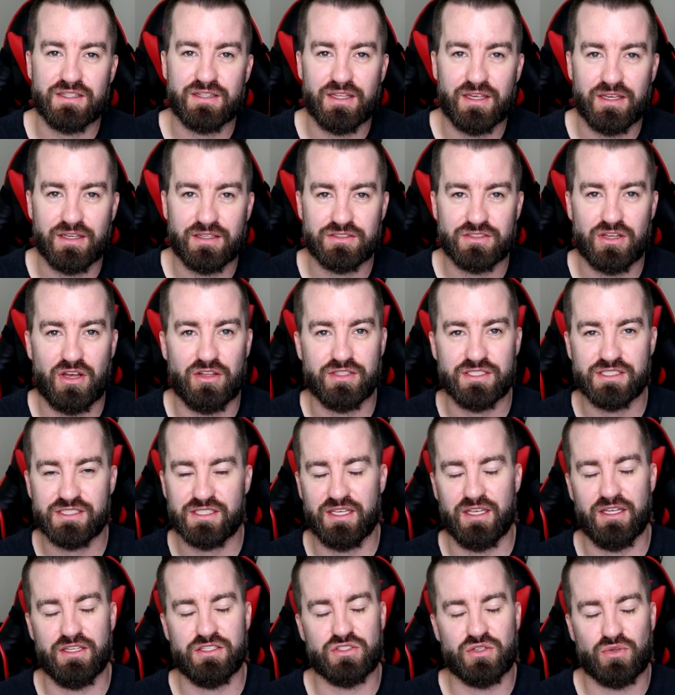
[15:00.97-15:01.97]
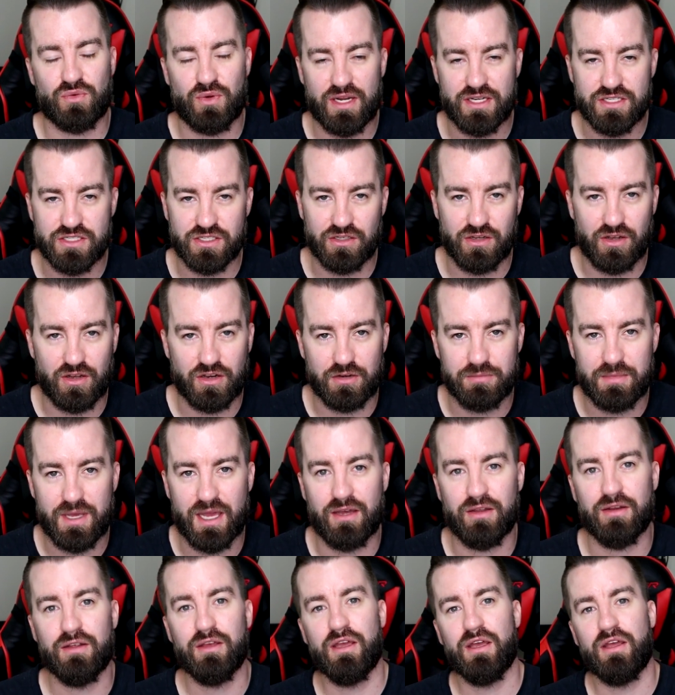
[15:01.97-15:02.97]
things all these kids are raging on
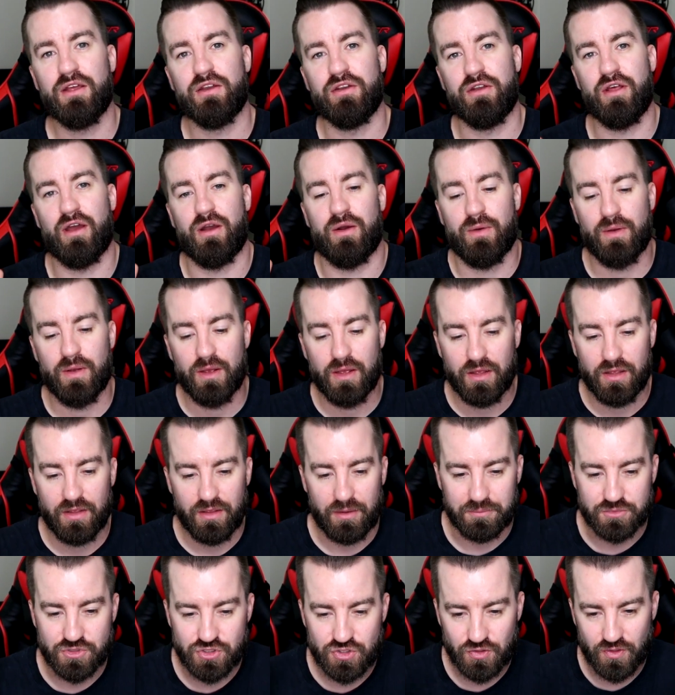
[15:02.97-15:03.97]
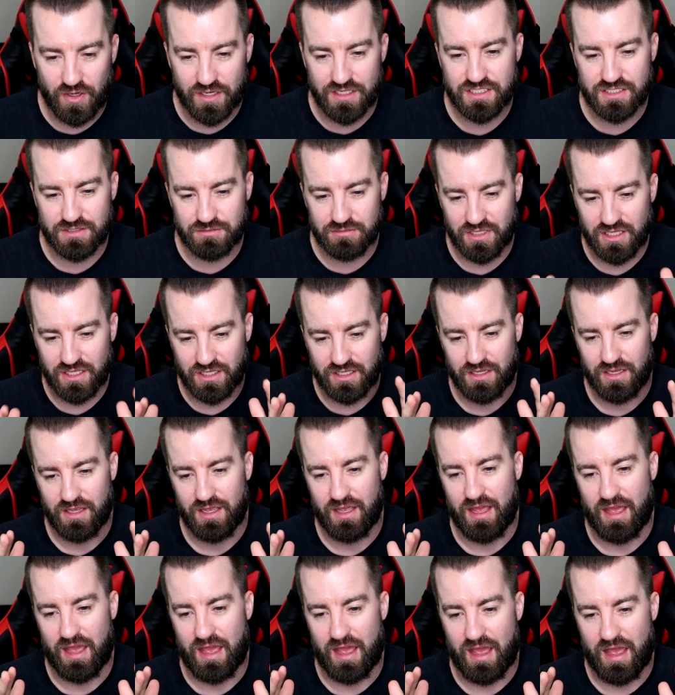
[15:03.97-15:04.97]
about. No, trust me,
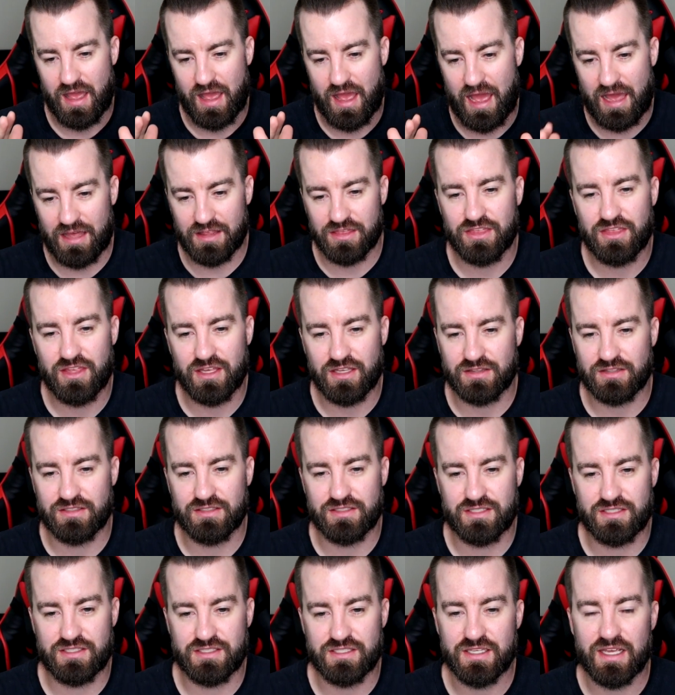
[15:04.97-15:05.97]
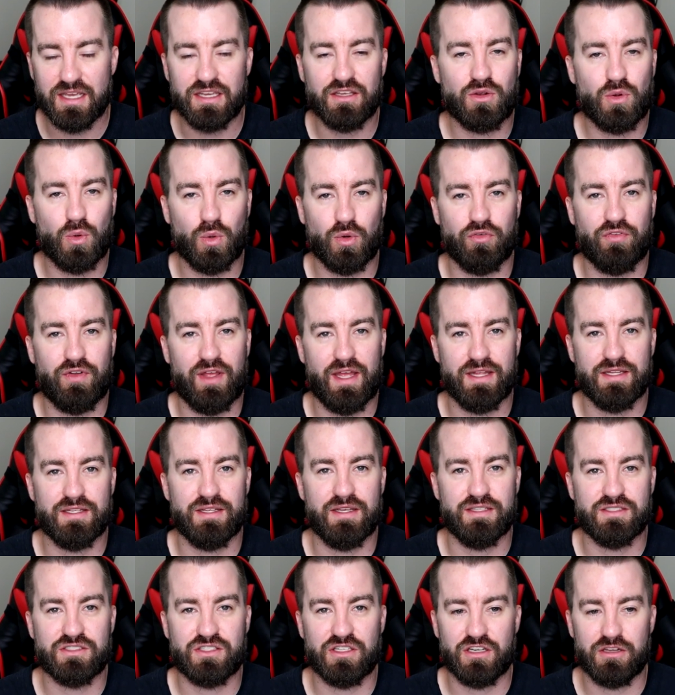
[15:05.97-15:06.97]
I think the C8 Corvette
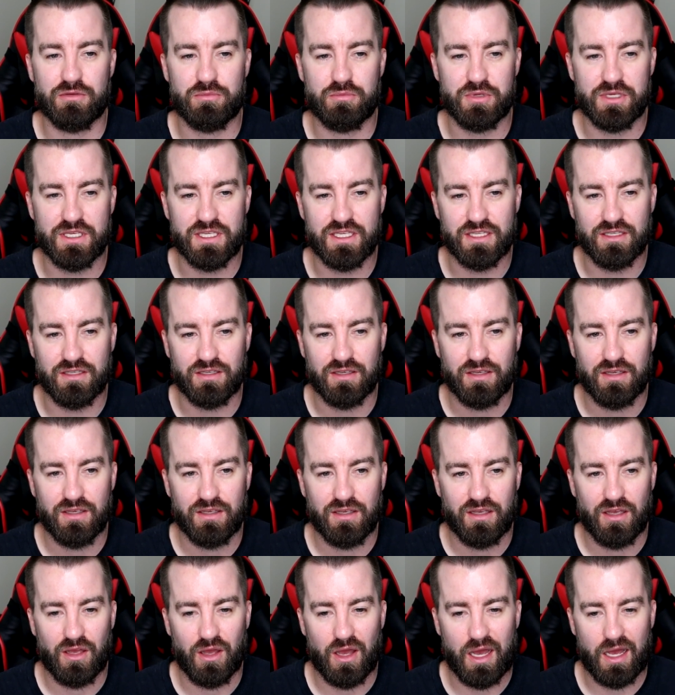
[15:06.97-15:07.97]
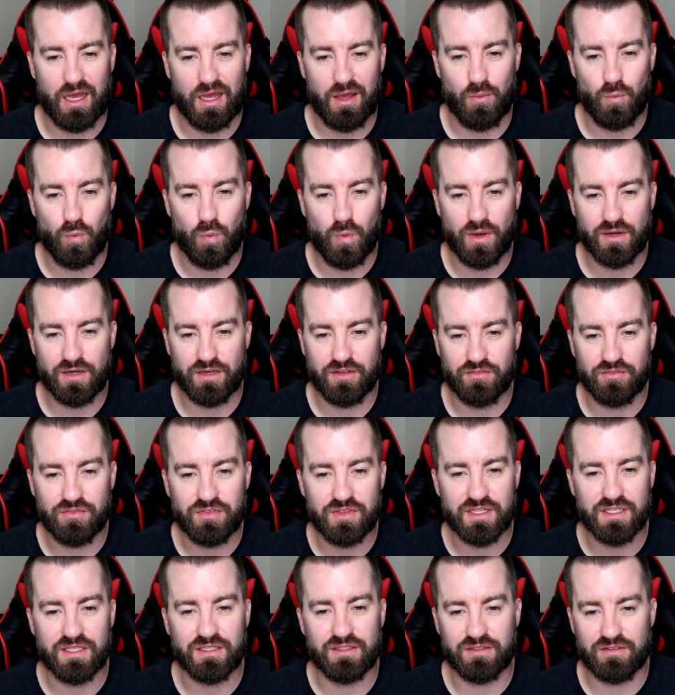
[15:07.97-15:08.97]
is going to be one of
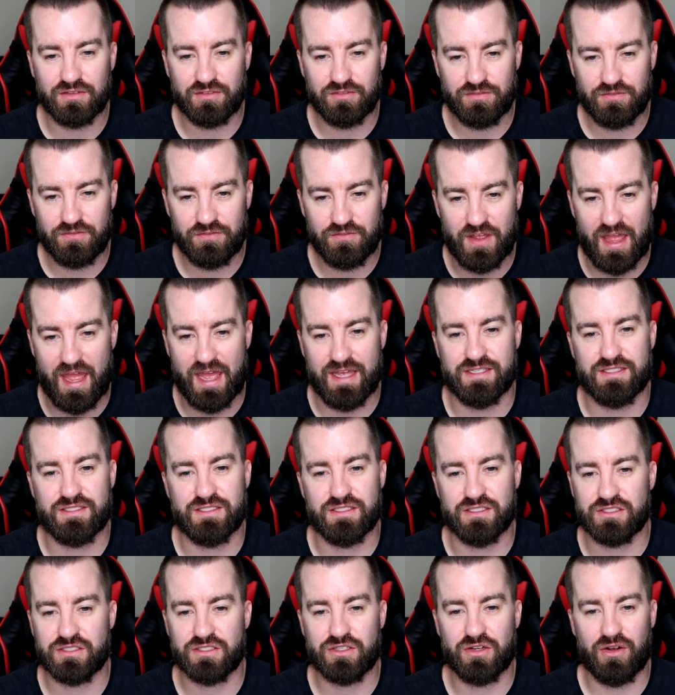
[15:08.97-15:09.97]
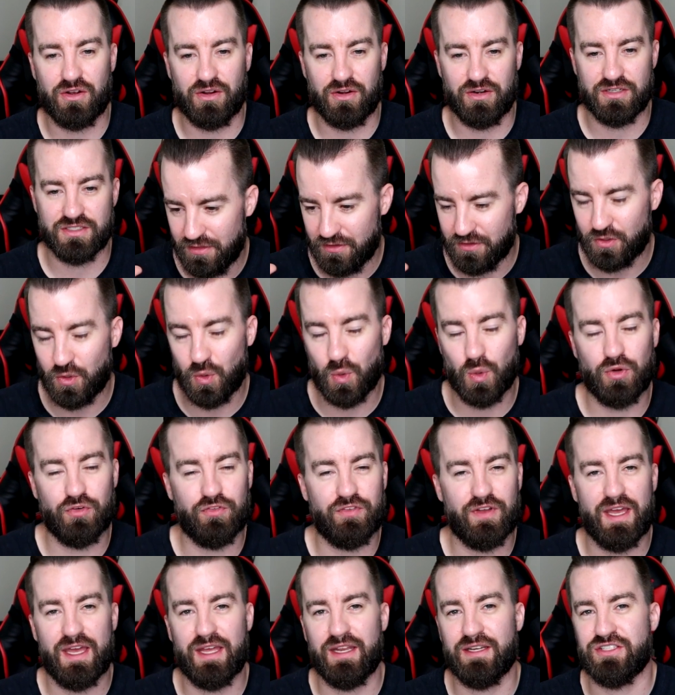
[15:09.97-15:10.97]
the fastest cars. The
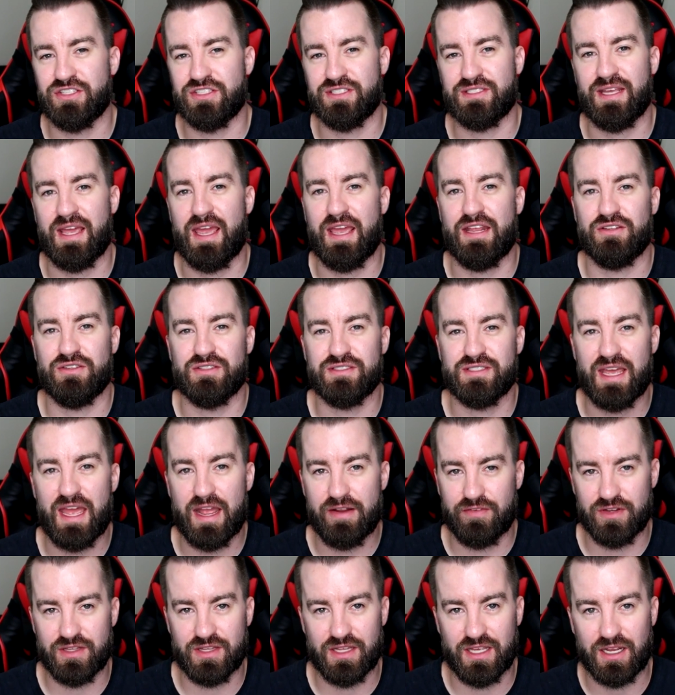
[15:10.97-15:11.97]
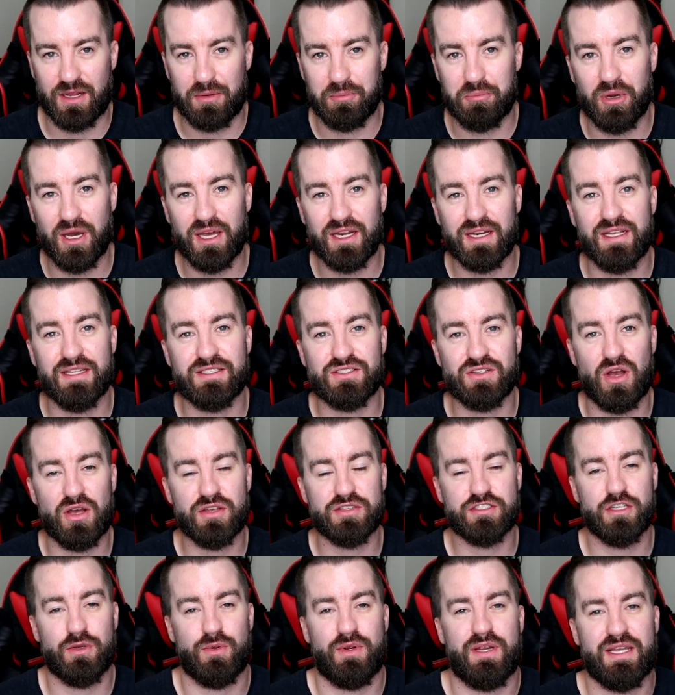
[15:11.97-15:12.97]
Corvette just handles everything, but it's
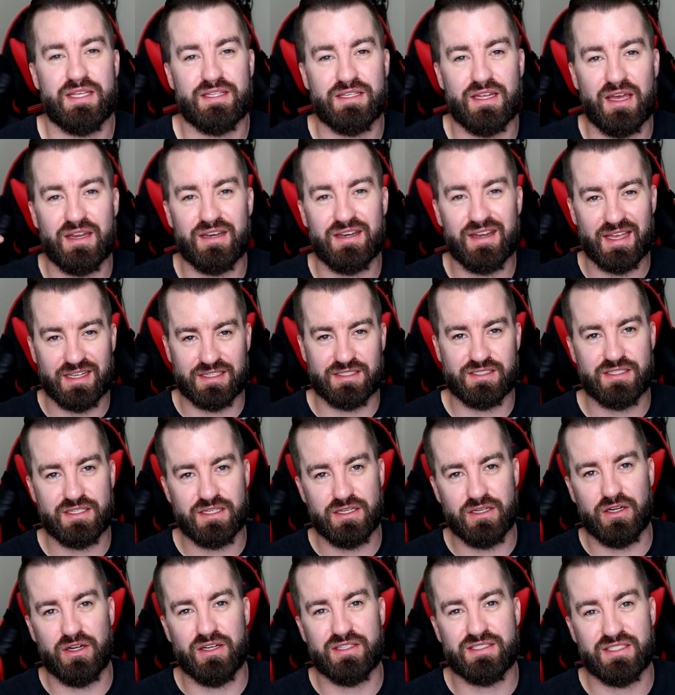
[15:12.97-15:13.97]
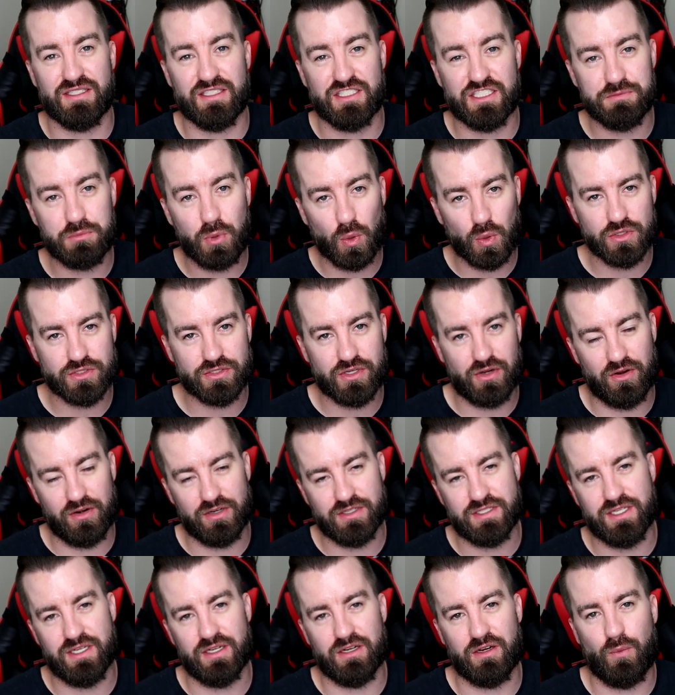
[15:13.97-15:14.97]
also in a next tier. It's in the sports car
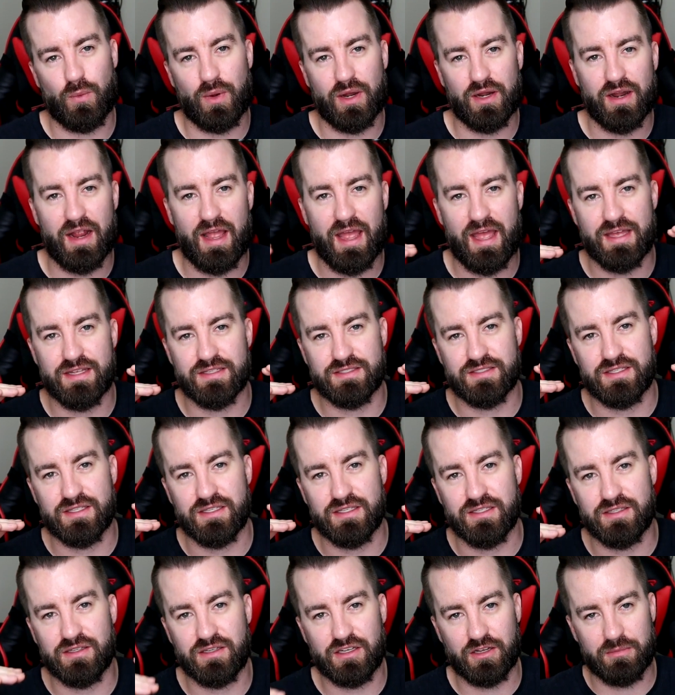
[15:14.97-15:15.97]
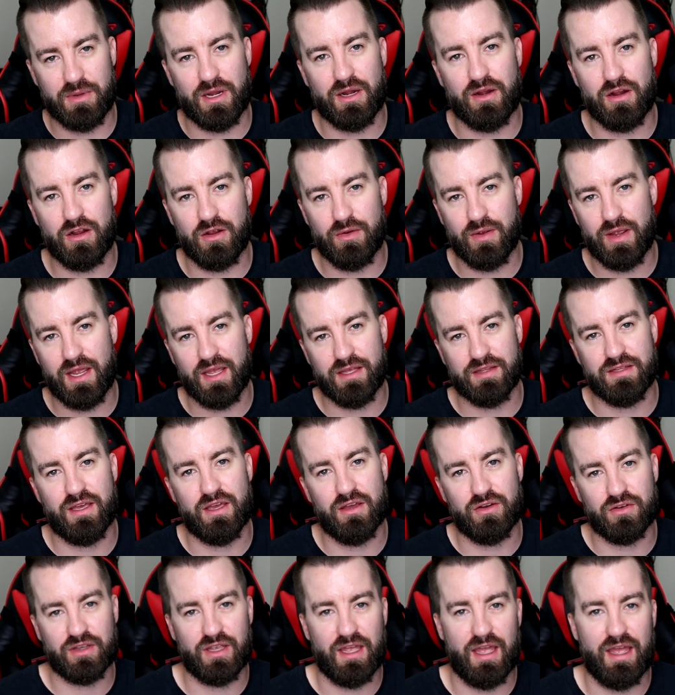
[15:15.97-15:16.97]
tier, whereas the Camaro and the
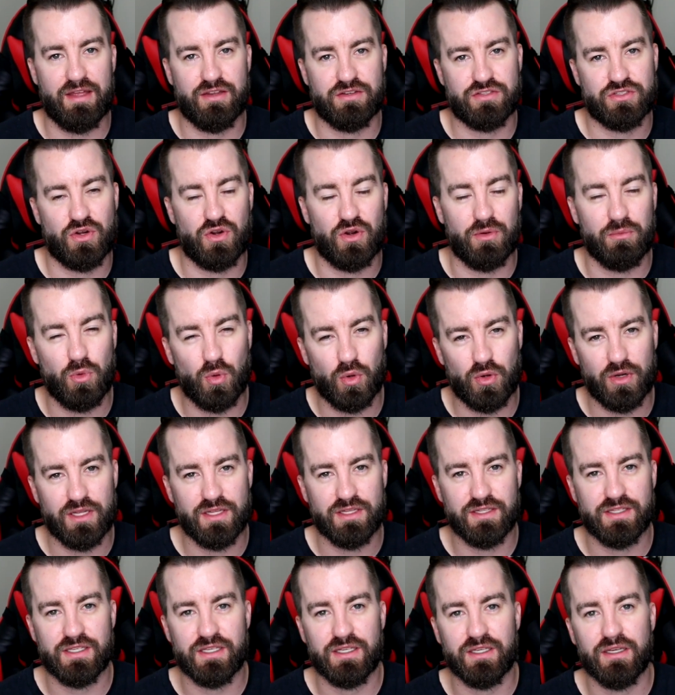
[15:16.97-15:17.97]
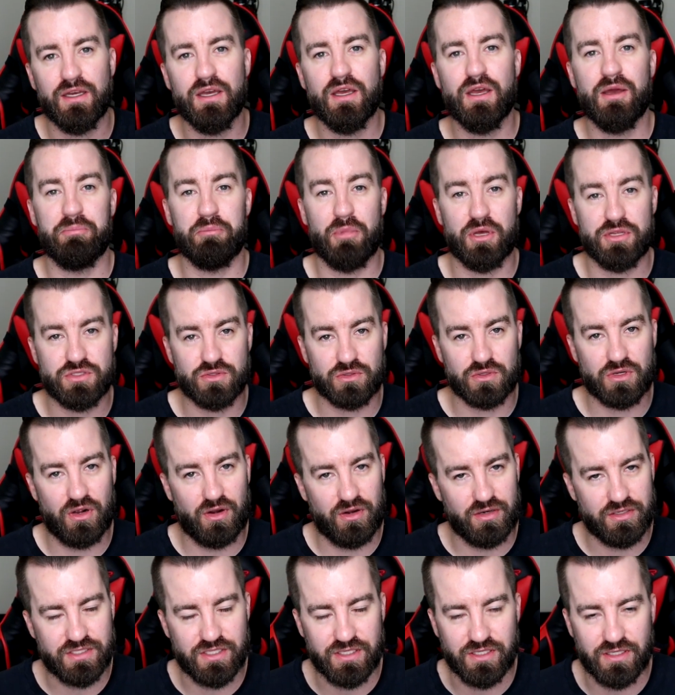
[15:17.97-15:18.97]
Hellcats are more in the muscle
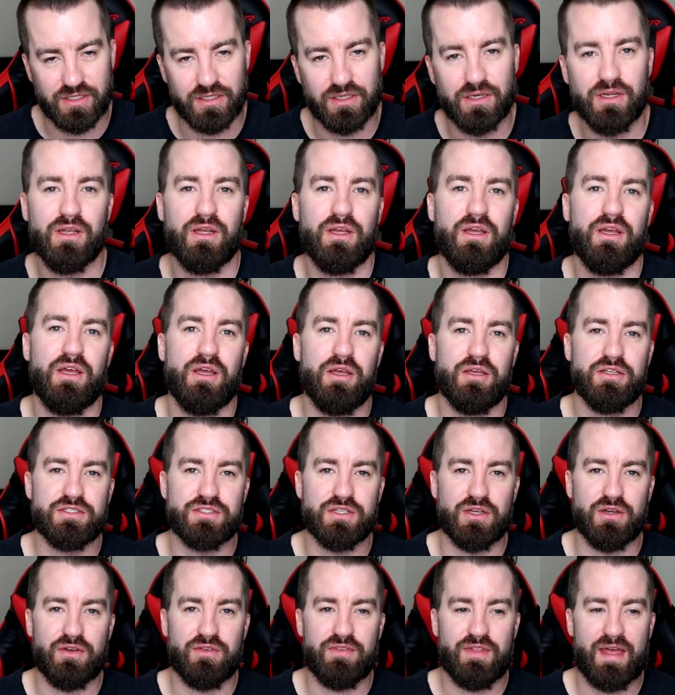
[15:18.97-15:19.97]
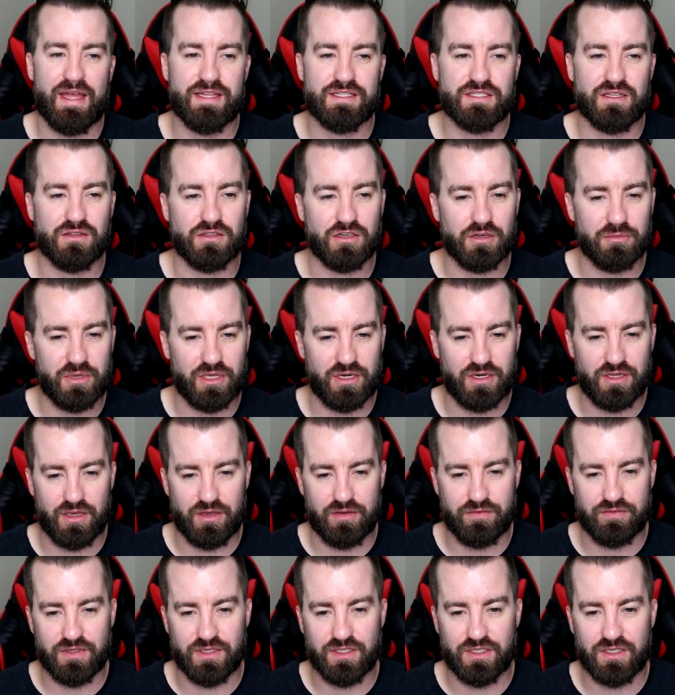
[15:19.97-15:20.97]
car tier. So that's a little bit
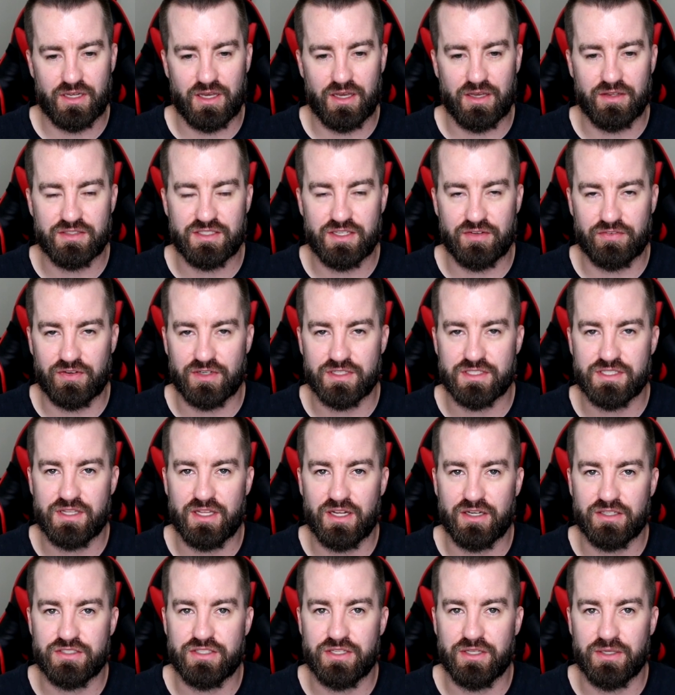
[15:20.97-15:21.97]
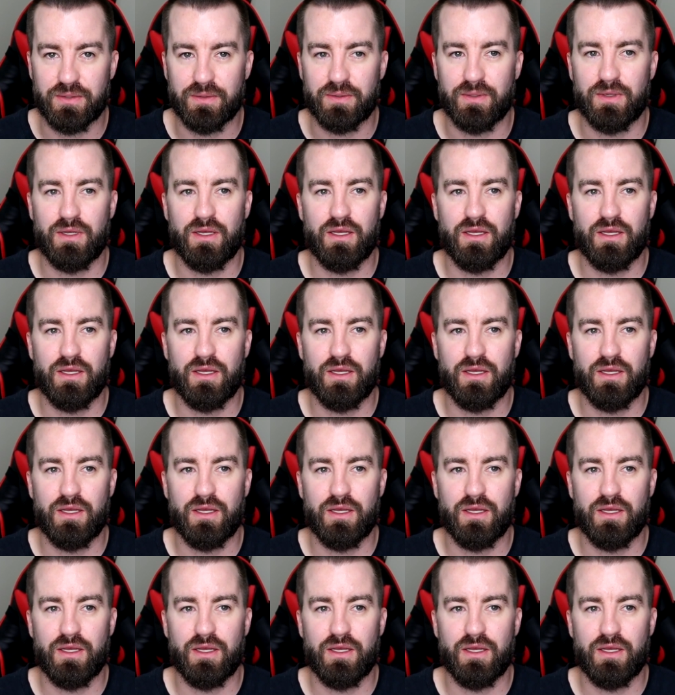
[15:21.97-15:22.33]
of a difference there too.